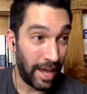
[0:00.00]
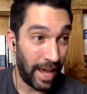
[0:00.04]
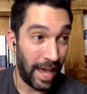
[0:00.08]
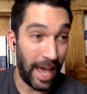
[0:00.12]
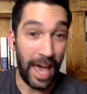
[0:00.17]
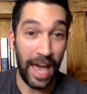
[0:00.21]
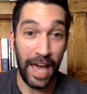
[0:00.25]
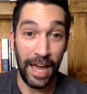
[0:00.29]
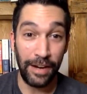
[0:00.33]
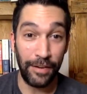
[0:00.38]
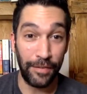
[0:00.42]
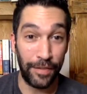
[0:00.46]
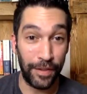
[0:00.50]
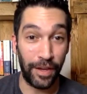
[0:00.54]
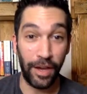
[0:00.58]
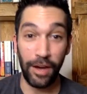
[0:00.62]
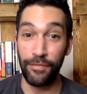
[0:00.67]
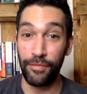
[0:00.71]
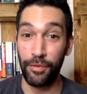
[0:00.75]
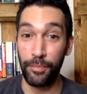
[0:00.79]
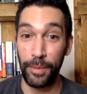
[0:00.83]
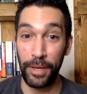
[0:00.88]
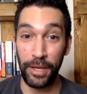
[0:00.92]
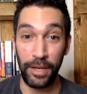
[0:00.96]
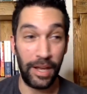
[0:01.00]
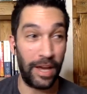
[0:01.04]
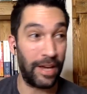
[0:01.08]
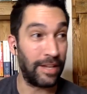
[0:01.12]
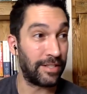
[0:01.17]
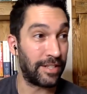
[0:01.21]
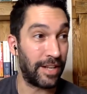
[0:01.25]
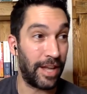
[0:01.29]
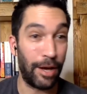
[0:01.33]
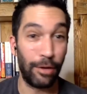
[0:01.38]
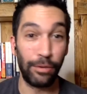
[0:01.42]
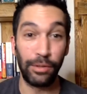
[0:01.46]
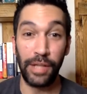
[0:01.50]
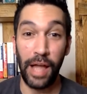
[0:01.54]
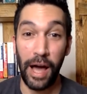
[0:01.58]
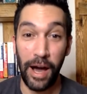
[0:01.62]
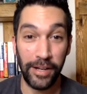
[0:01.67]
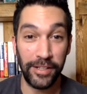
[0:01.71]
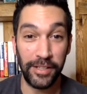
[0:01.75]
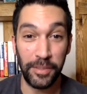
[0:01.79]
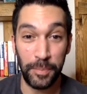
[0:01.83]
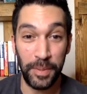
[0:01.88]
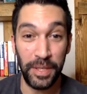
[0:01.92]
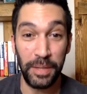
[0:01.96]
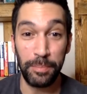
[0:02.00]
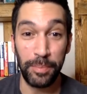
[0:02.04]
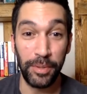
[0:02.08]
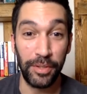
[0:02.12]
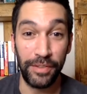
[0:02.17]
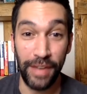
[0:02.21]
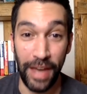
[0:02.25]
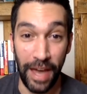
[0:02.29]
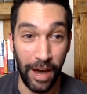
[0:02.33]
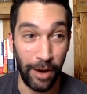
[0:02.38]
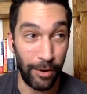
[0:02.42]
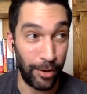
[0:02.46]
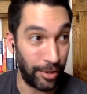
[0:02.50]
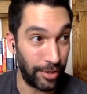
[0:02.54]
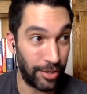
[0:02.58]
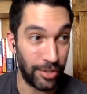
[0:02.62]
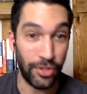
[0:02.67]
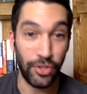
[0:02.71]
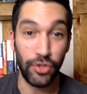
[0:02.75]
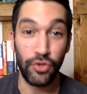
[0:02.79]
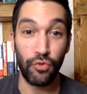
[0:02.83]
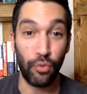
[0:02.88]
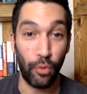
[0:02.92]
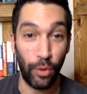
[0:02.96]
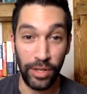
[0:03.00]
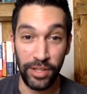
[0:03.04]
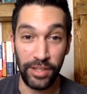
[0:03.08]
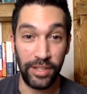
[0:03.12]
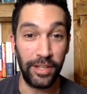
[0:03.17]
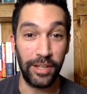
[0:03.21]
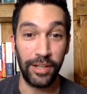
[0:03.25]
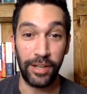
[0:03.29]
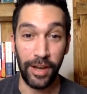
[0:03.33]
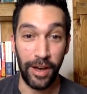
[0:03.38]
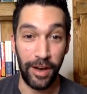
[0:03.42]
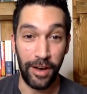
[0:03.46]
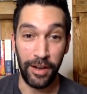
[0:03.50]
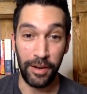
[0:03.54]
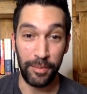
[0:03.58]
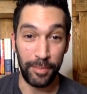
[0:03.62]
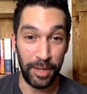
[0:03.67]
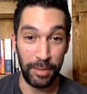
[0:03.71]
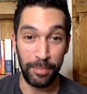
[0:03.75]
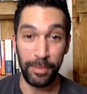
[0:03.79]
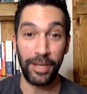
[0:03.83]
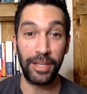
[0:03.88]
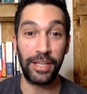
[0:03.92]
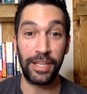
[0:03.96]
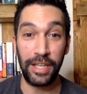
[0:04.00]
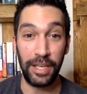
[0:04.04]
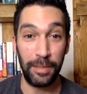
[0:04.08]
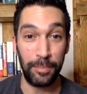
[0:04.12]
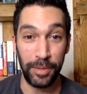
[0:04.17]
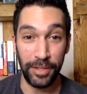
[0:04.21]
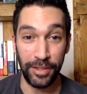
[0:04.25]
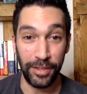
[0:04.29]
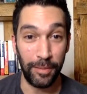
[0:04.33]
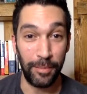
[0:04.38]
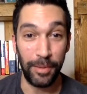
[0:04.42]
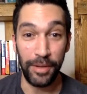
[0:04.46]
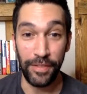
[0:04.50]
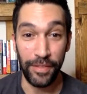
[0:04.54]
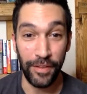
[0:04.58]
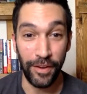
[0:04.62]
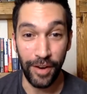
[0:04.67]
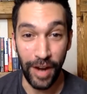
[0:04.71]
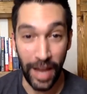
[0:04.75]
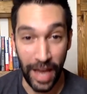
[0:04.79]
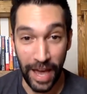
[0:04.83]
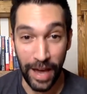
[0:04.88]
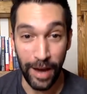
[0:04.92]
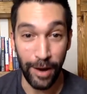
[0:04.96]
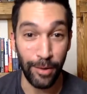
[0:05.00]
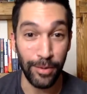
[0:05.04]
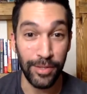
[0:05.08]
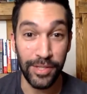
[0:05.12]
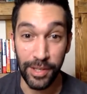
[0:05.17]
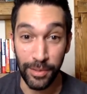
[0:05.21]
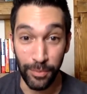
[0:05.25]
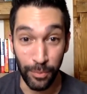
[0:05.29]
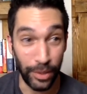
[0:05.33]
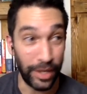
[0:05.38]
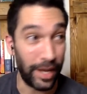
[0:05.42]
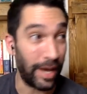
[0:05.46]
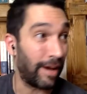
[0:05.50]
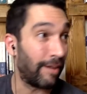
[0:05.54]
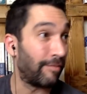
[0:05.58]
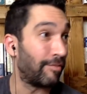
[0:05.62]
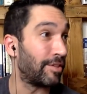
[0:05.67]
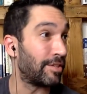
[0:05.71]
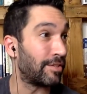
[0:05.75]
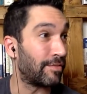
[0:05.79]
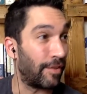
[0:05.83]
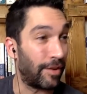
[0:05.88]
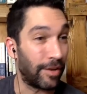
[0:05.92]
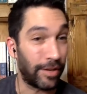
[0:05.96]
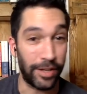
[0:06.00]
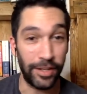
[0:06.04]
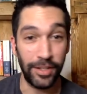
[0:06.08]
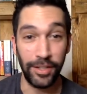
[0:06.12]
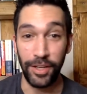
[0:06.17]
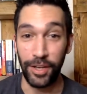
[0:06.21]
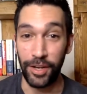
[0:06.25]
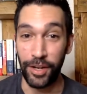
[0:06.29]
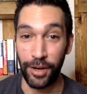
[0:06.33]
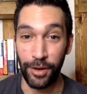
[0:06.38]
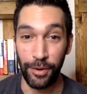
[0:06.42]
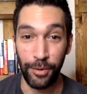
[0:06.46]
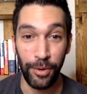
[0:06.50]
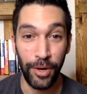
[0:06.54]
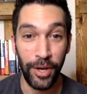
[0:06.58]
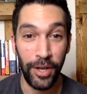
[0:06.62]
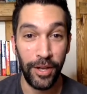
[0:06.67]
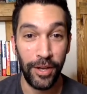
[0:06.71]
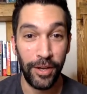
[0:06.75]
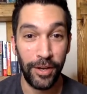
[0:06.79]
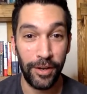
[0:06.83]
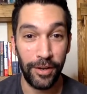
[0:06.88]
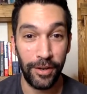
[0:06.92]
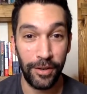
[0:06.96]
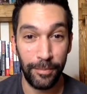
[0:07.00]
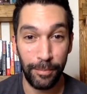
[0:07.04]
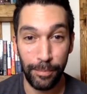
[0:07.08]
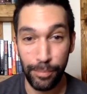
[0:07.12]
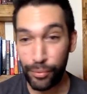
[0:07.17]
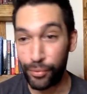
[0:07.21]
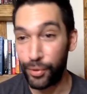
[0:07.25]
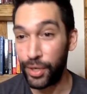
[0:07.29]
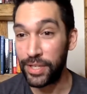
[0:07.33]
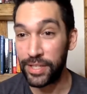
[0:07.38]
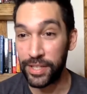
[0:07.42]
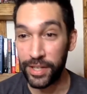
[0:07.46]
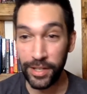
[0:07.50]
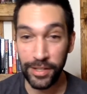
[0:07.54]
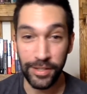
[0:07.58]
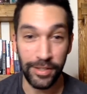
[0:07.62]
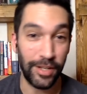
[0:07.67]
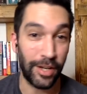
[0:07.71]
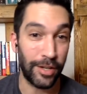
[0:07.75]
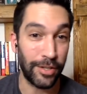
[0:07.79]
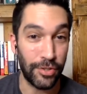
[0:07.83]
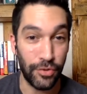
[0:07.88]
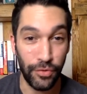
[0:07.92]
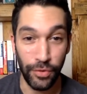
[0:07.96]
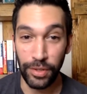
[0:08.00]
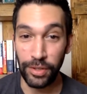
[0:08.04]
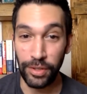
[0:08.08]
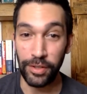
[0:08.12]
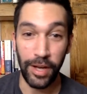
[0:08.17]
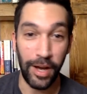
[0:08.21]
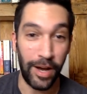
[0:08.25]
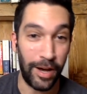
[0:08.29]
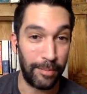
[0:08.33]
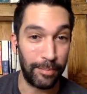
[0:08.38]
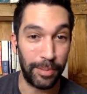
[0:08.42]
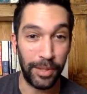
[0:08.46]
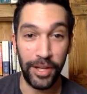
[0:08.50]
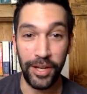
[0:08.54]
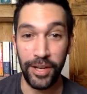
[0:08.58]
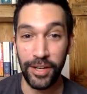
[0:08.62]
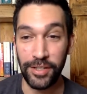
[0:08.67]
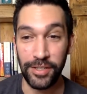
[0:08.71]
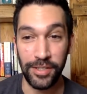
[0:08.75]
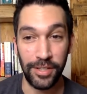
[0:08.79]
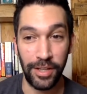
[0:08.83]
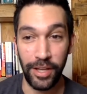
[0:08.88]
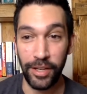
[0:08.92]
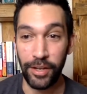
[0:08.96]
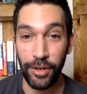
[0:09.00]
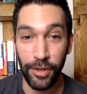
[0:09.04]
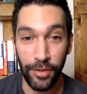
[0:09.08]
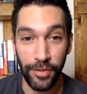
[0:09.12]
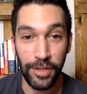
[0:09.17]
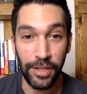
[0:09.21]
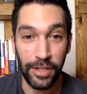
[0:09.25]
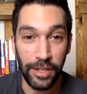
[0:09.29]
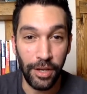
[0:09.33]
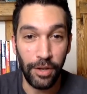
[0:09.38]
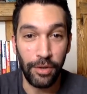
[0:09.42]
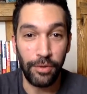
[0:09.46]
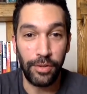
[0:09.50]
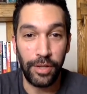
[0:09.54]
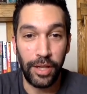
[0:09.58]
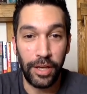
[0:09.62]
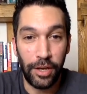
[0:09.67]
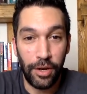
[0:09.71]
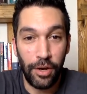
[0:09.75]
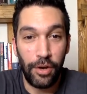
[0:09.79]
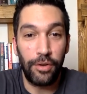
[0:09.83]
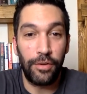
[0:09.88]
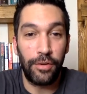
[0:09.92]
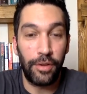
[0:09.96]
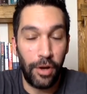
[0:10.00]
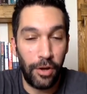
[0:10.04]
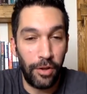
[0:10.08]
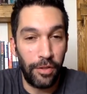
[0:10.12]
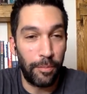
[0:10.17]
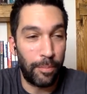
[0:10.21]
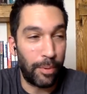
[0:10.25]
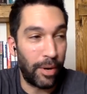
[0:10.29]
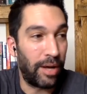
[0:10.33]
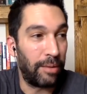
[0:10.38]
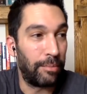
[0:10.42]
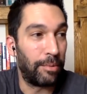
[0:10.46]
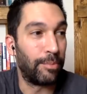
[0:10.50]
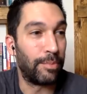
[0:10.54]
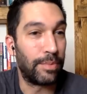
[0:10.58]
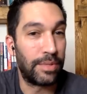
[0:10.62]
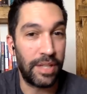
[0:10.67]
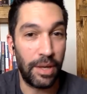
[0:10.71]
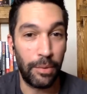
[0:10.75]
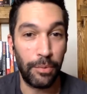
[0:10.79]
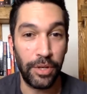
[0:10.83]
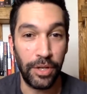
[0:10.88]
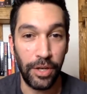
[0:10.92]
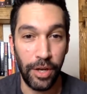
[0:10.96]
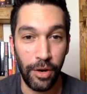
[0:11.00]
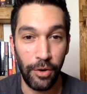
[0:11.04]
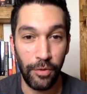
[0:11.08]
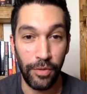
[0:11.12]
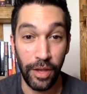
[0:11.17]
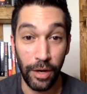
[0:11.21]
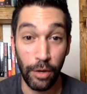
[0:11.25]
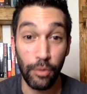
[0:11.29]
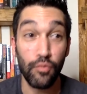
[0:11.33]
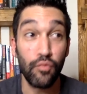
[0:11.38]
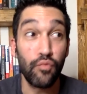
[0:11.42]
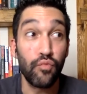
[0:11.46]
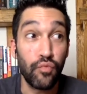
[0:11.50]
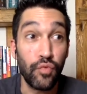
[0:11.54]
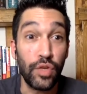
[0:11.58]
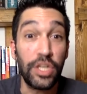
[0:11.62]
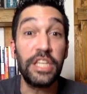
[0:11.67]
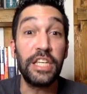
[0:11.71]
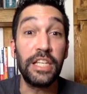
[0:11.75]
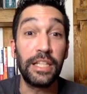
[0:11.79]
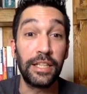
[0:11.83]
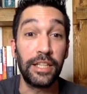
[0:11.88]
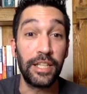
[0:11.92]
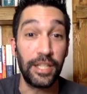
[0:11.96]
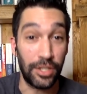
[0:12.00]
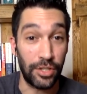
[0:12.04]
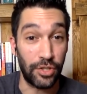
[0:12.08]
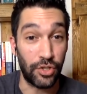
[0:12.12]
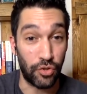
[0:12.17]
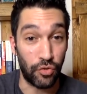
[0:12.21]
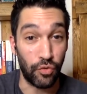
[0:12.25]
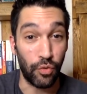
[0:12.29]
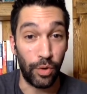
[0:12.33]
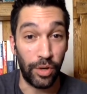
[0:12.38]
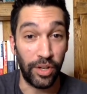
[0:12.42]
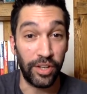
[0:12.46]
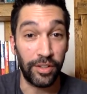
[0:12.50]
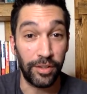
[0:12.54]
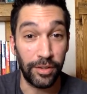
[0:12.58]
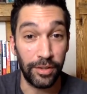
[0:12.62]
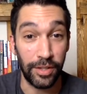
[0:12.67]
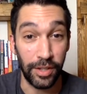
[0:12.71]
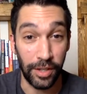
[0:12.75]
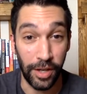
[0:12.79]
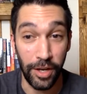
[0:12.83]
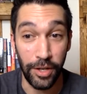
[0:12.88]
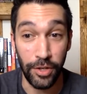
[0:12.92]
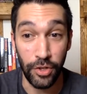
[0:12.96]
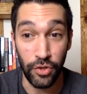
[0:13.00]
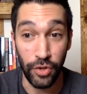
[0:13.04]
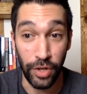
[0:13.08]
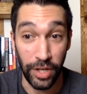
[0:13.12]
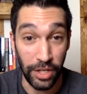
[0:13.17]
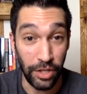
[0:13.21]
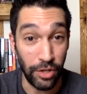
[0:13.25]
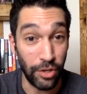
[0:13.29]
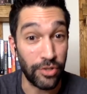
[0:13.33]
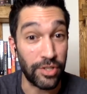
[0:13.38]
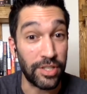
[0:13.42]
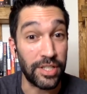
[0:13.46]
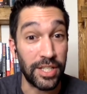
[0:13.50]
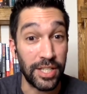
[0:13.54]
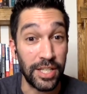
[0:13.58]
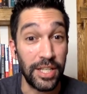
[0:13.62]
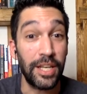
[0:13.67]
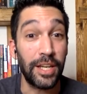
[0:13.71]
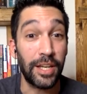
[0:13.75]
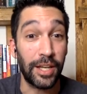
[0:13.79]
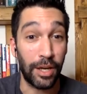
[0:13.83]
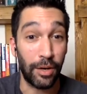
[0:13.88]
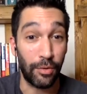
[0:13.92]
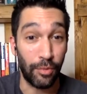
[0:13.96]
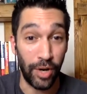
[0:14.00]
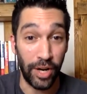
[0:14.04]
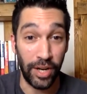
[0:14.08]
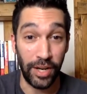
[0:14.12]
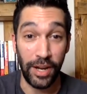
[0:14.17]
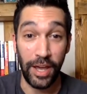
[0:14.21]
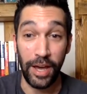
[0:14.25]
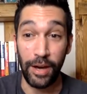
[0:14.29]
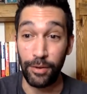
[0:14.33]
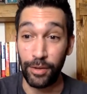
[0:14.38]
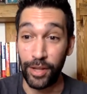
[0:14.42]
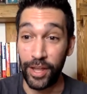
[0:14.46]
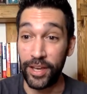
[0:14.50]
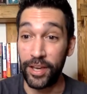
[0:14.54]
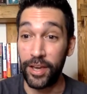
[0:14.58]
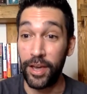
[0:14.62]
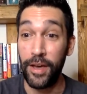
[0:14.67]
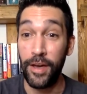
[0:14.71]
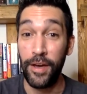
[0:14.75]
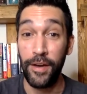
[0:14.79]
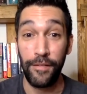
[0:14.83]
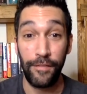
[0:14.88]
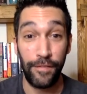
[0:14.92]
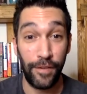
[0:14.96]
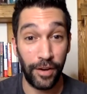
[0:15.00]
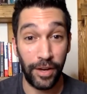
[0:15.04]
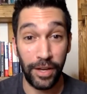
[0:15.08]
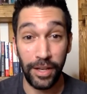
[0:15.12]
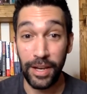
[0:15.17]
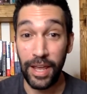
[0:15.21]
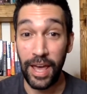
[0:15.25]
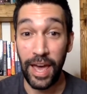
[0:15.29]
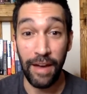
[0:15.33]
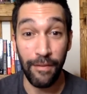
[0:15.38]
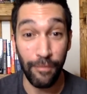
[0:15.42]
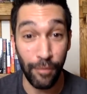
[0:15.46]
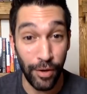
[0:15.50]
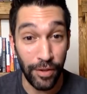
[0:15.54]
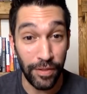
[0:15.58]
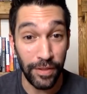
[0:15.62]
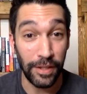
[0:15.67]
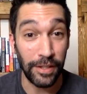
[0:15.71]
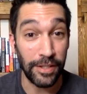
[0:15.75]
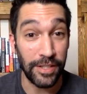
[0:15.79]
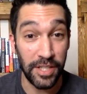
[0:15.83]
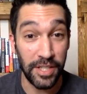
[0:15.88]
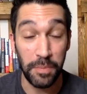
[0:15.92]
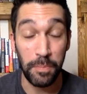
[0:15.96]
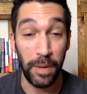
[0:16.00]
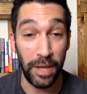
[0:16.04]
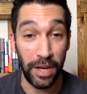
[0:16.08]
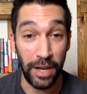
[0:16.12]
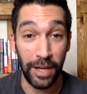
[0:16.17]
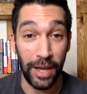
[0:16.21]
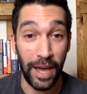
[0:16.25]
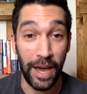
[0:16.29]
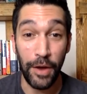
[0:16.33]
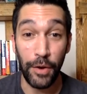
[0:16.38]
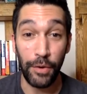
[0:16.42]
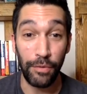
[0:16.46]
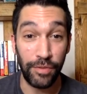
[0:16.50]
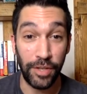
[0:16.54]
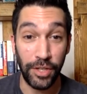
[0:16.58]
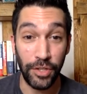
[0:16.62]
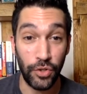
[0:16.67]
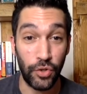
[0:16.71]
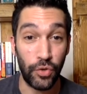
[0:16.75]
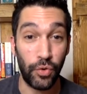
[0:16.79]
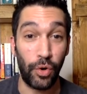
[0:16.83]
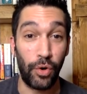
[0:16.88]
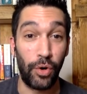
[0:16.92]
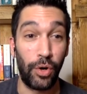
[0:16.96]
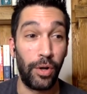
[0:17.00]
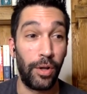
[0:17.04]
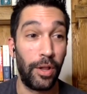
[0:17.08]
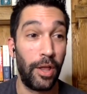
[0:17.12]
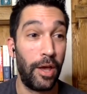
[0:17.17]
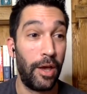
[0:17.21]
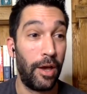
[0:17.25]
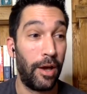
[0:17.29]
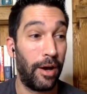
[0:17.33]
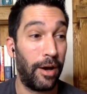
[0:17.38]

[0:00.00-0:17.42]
And the government has now locked people down and destroyed the economy by keeping them in their house. And we have this fucking, prison industrial complex, and like all the, like all the problems that we know that are really destroying the country. And you're seeing it right now, like fucking everything's spinning out of control.